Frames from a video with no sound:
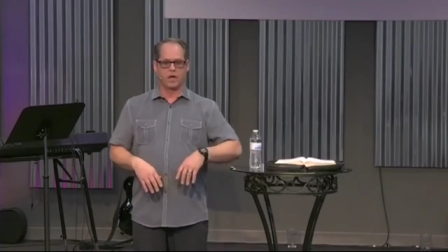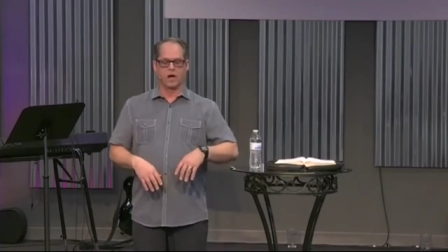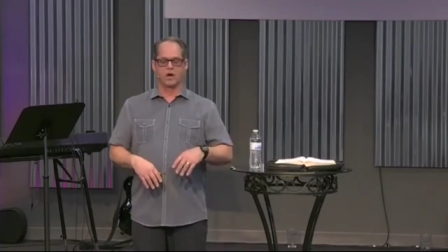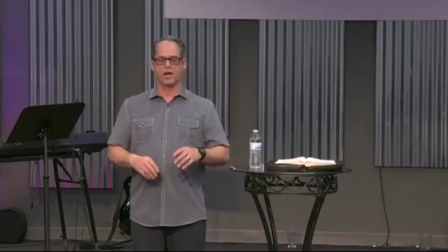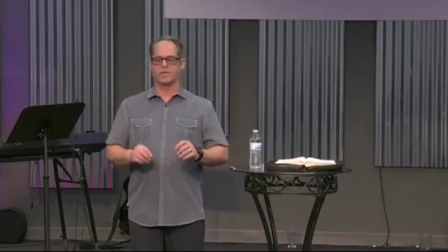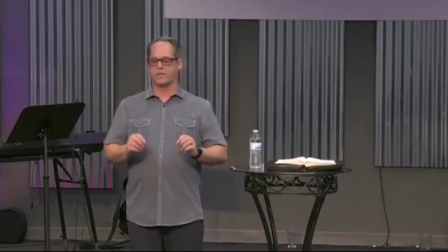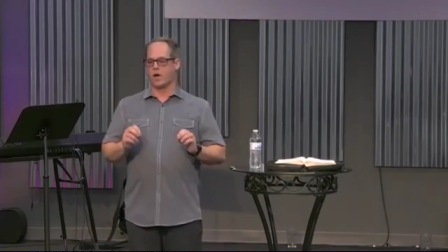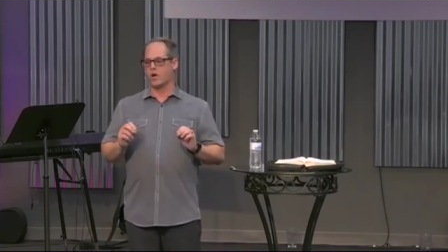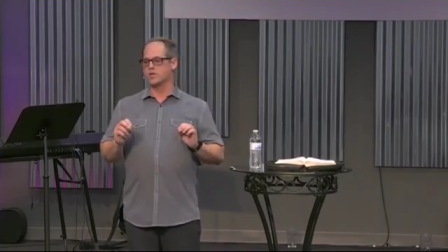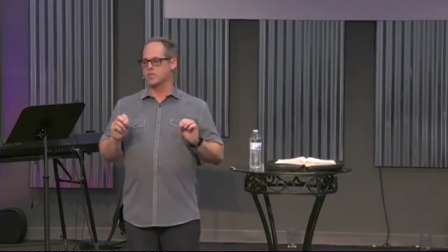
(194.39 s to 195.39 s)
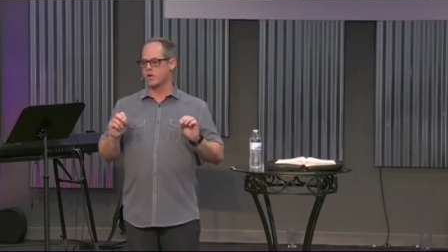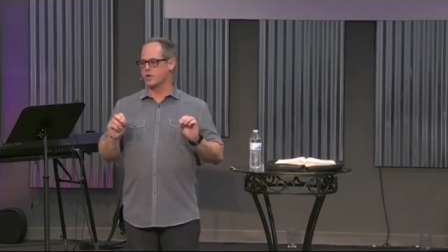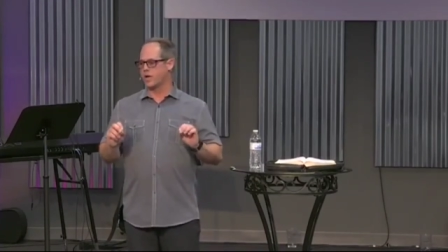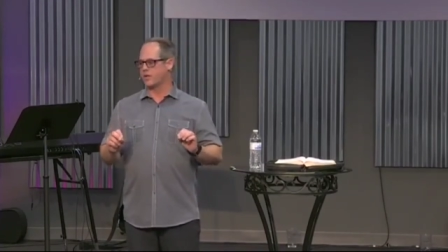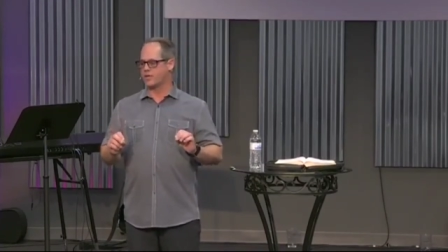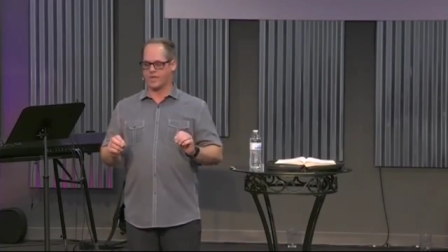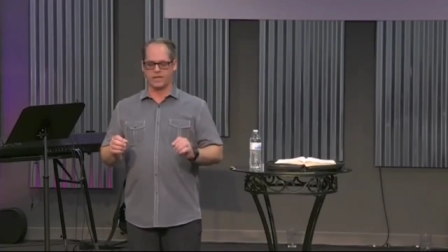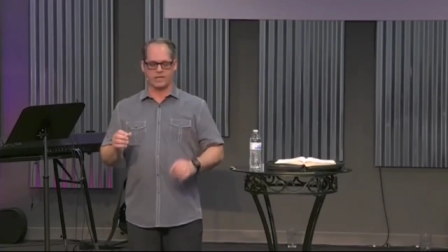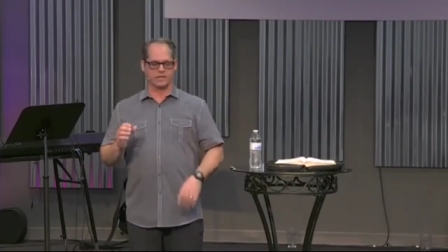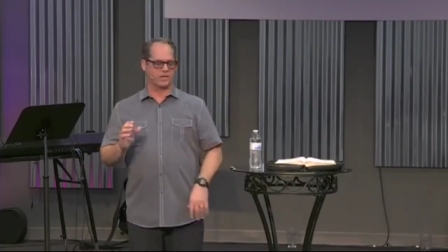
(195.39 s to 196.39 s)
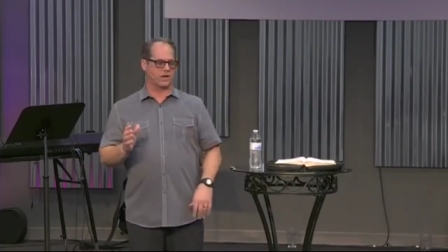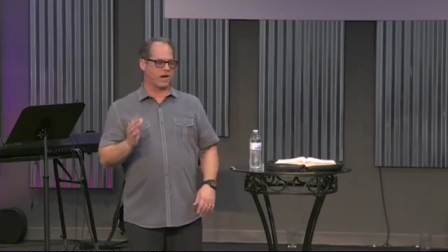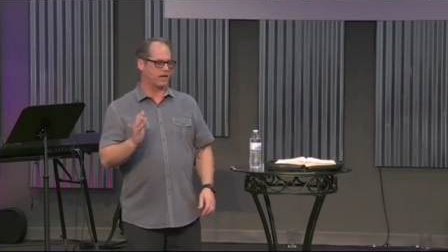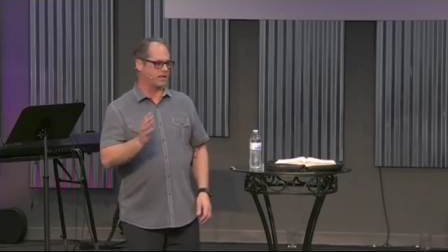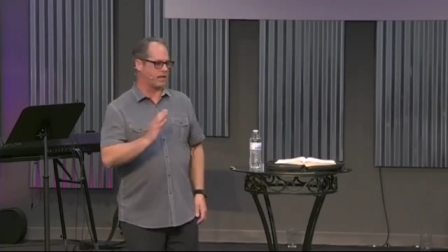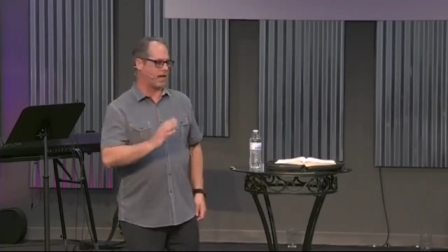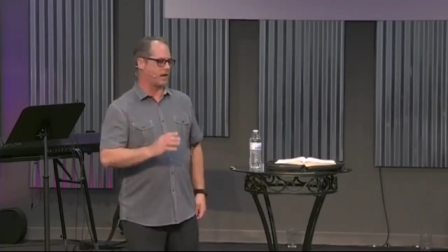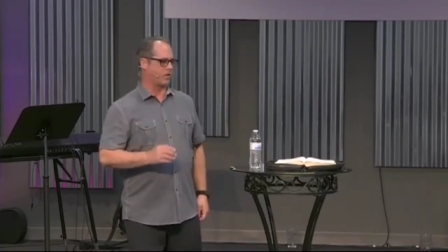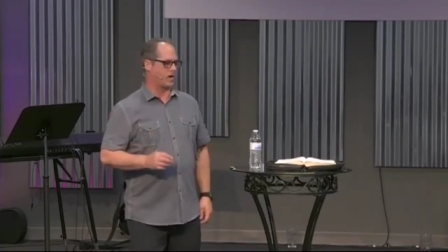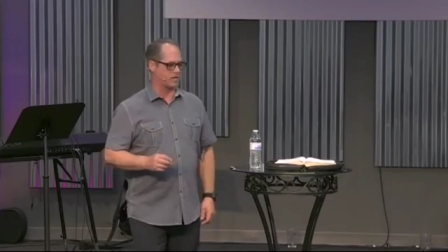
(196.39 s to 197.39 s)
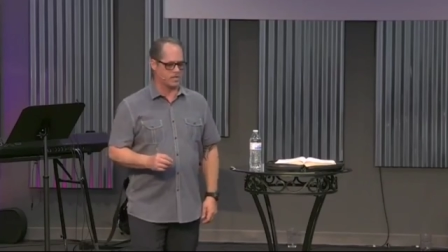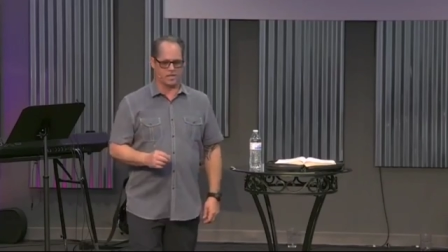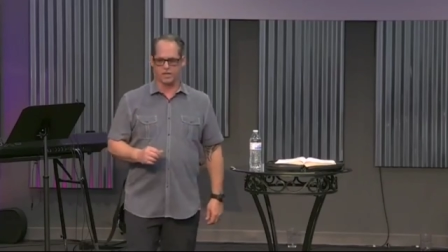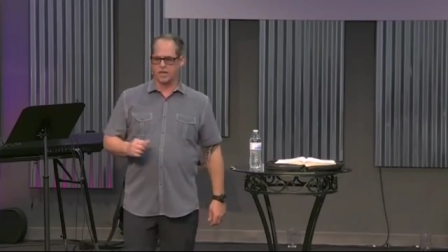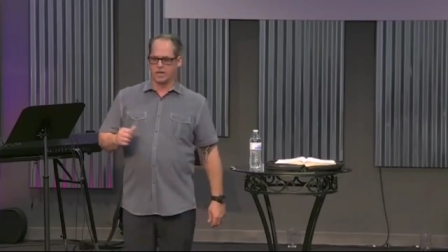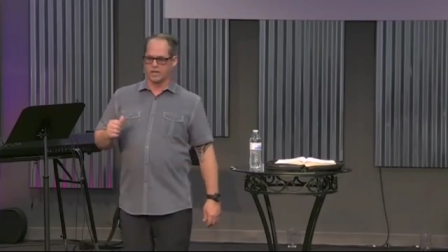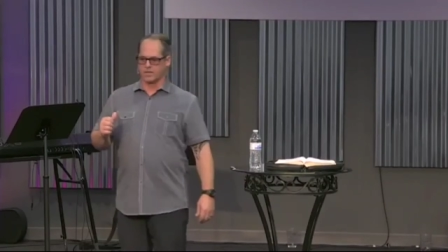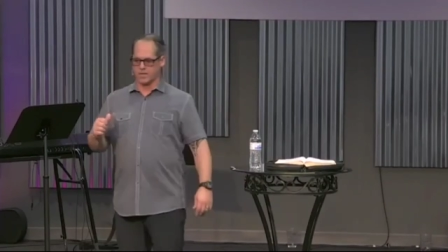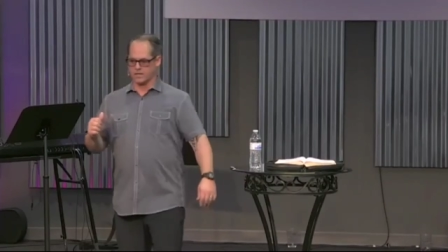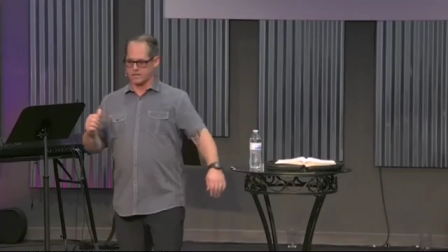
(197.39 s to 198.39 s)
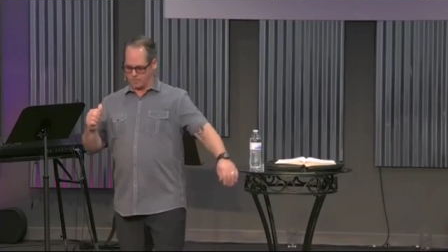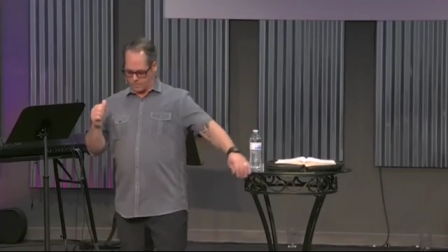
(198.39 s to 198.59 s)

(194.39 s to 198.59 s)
All right. Also, another thing to consider. I like to categorize thing, things.